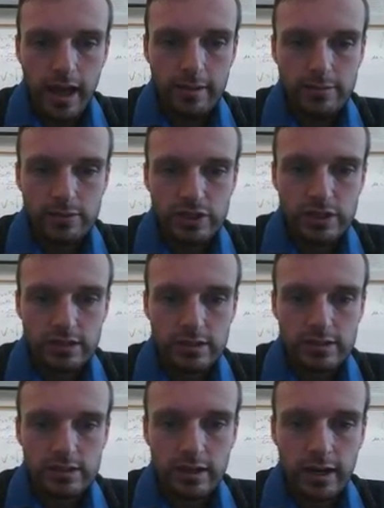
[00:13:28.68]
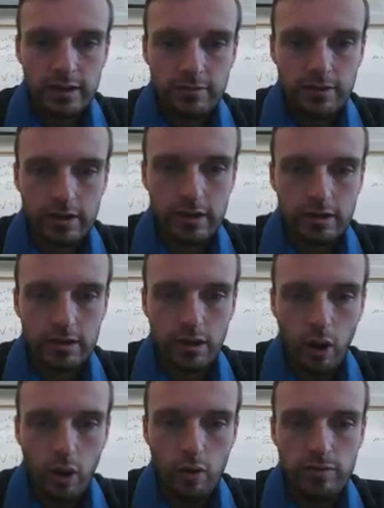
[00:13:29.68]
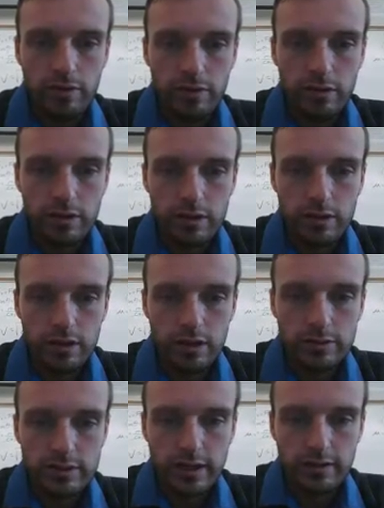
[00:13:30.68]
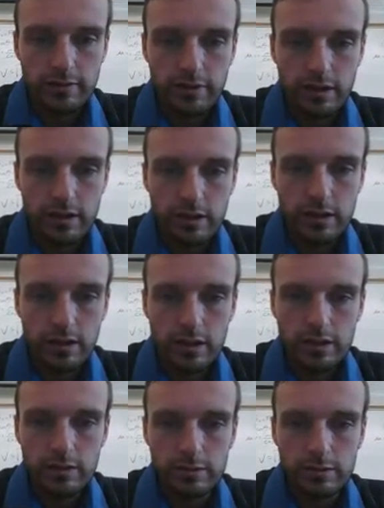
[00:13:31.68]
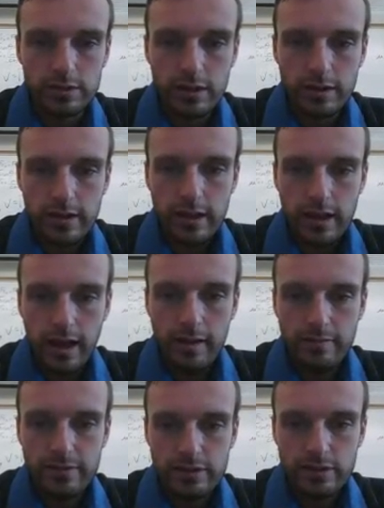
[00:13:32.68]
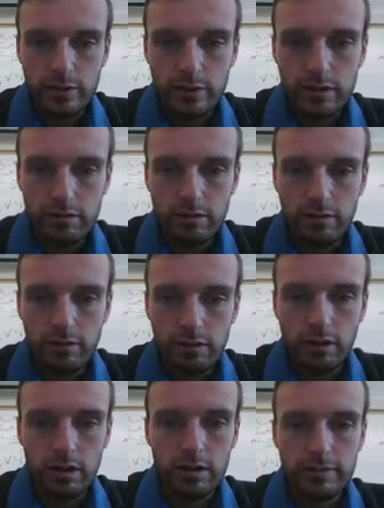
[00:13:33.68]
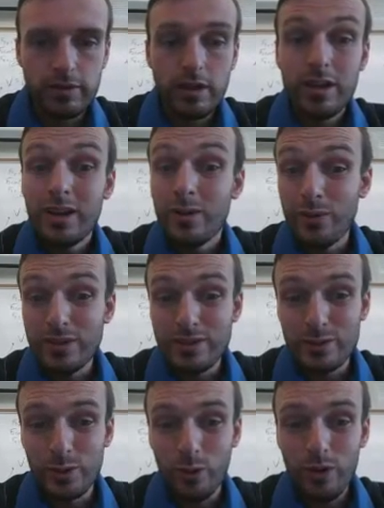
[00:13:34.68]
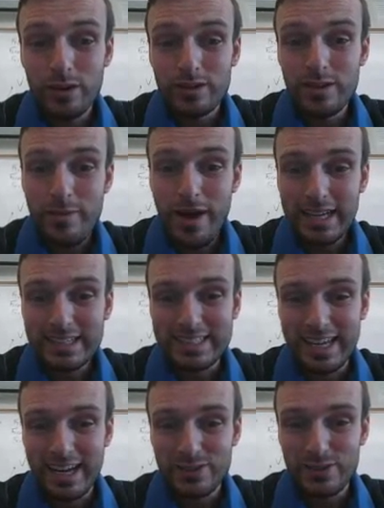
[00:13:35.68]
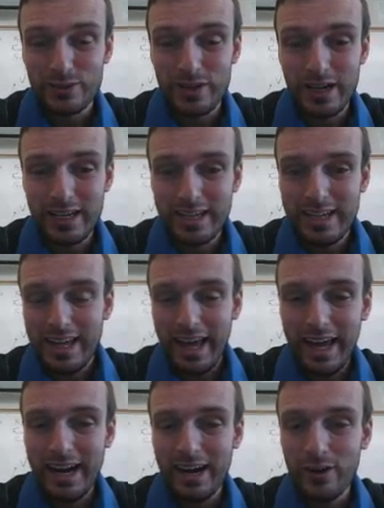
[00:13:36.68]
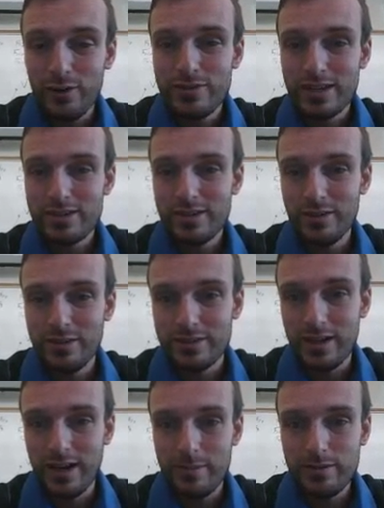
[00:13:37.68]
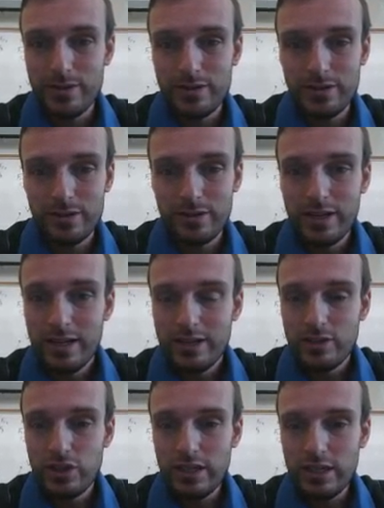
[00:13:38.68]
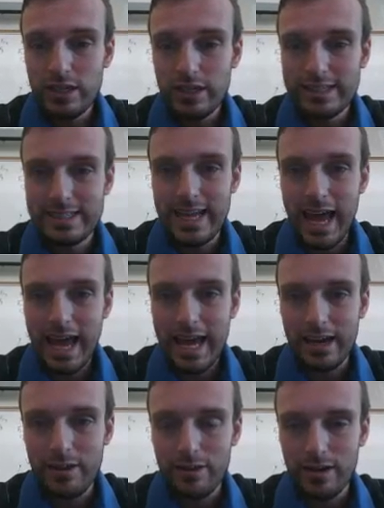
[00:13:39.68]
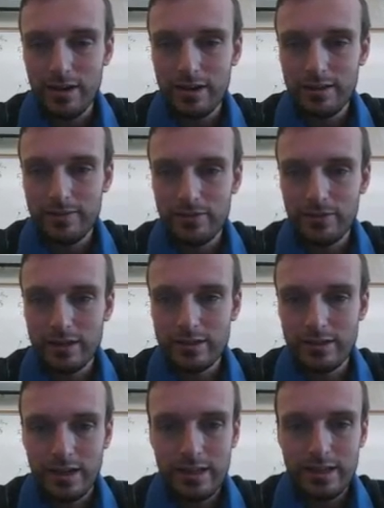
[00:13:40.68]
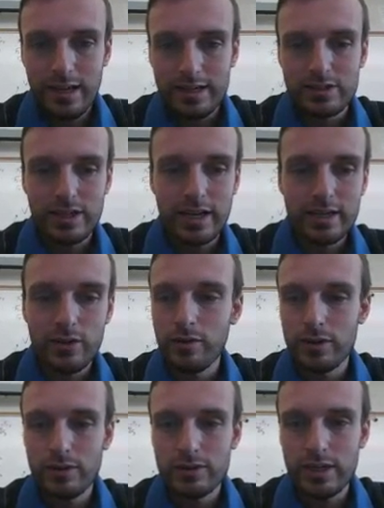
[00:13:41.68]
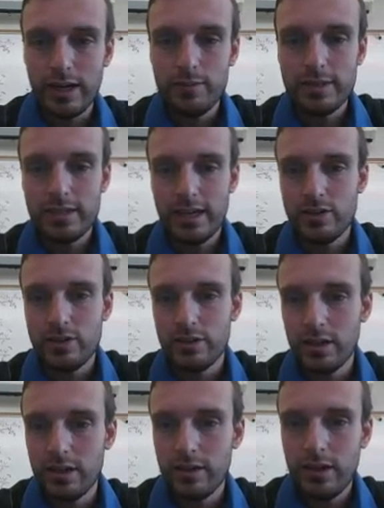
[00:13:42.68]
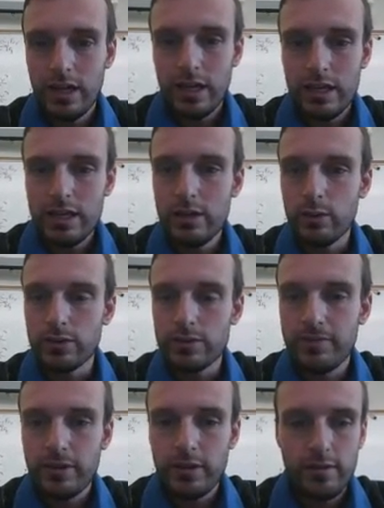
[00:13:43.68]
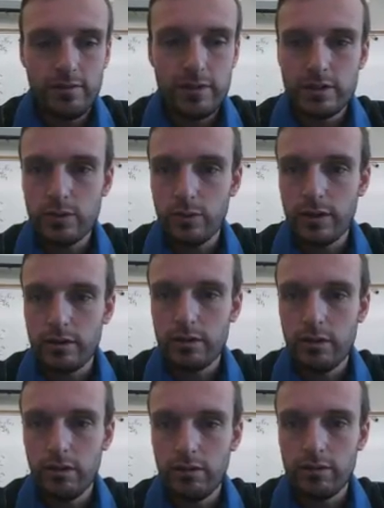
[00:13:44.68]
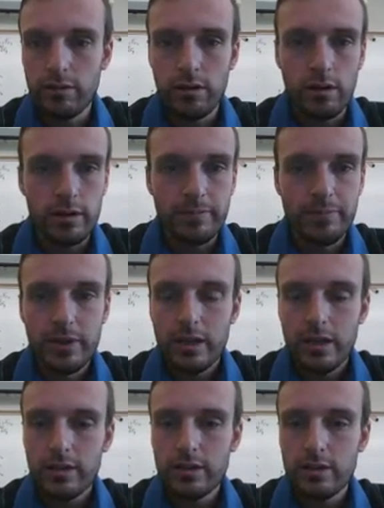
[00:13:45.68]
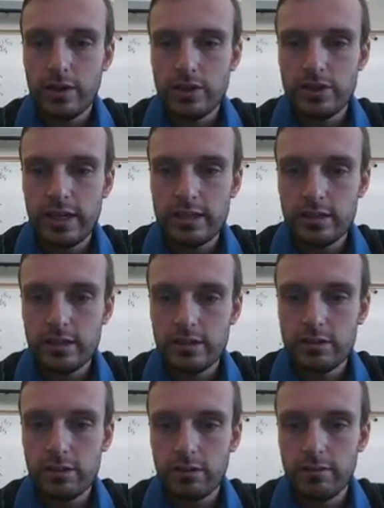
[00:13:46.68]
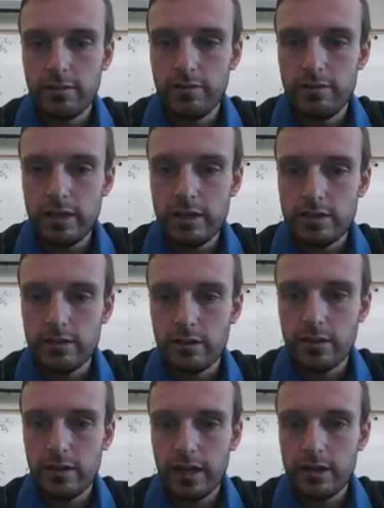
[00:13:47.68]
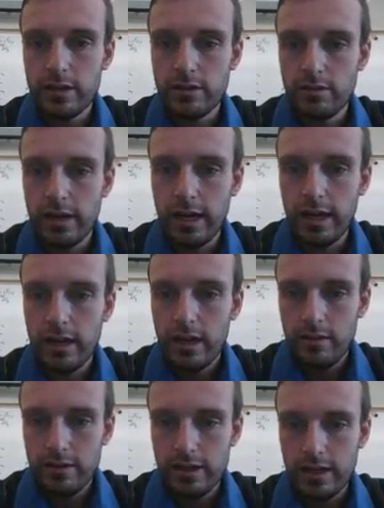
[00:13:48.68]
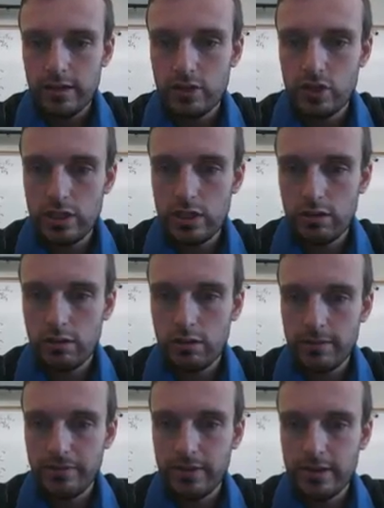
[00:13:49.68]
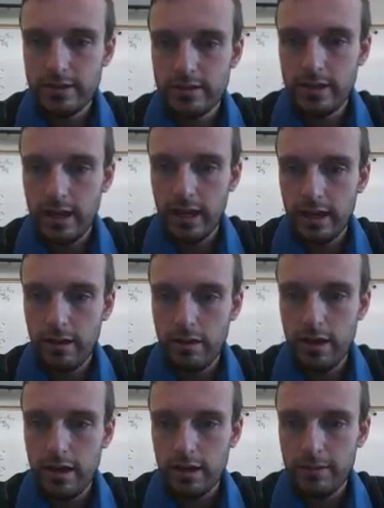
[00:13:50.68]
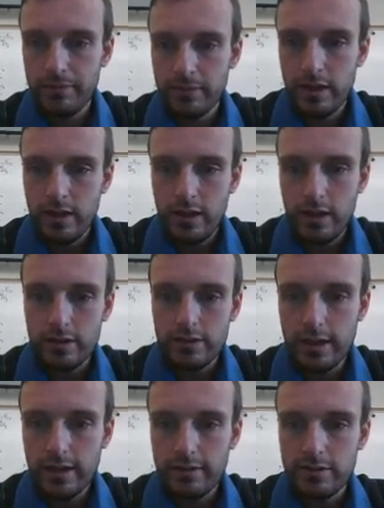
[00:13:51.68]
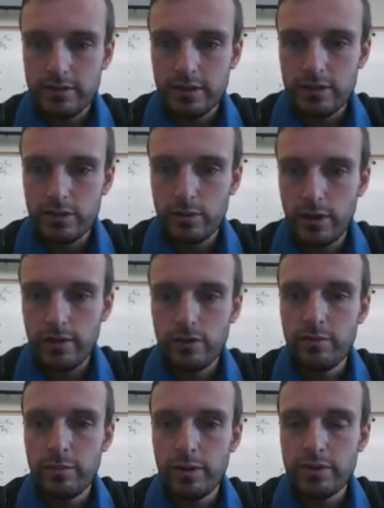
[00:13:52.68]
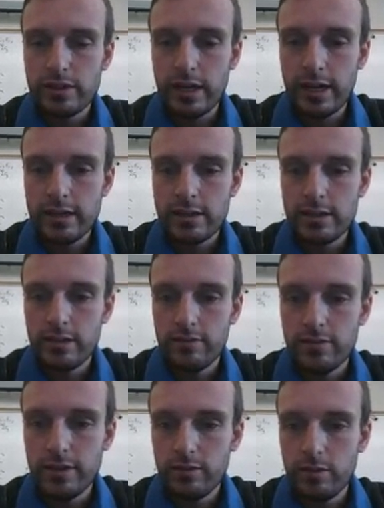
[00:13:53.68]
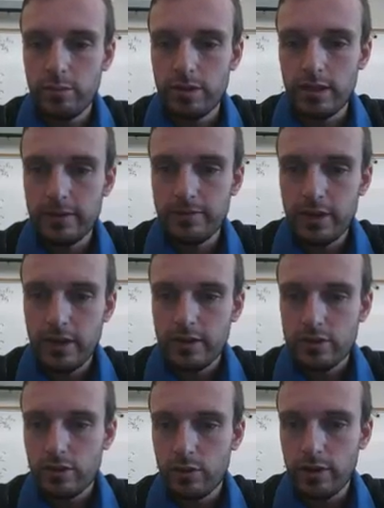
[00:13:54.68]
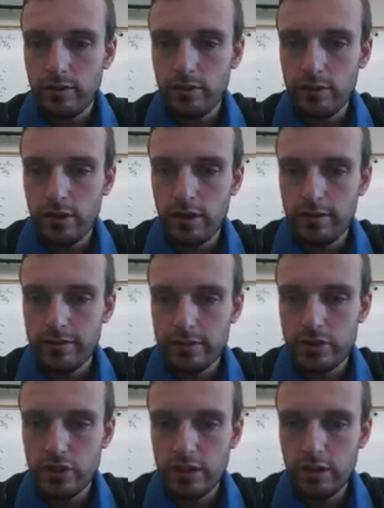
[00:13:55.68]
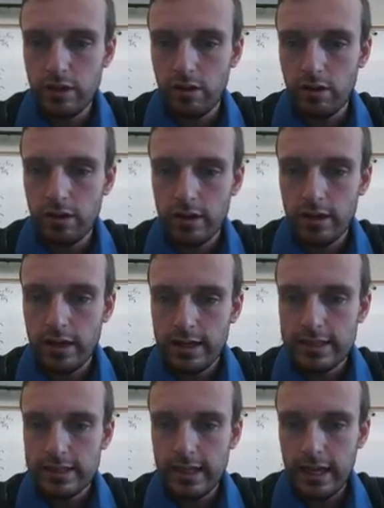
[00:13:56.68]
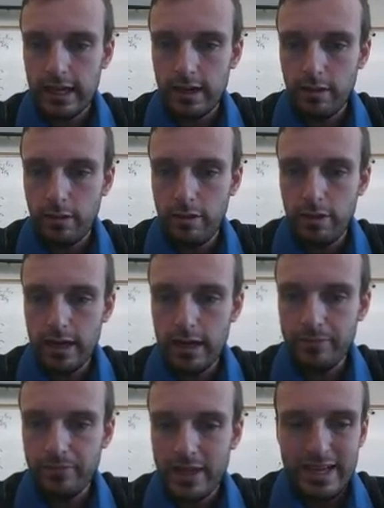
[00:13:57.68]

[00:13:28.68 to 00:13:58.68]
Mg sine of theta over cosine of theta equals mv squared over r. Well, this is cool because the masses cancel, right? And I don't know if you guys know this or not. Maybe you do. G tan theta, right? That sine over cosine would be tan theta equals v squared over r. Now the question is asking us to solve for v, so I'll go ahead and do that. We got gr tan theta, and so I'd have to take the square root of both sides. The v would be square root of gr tan theta.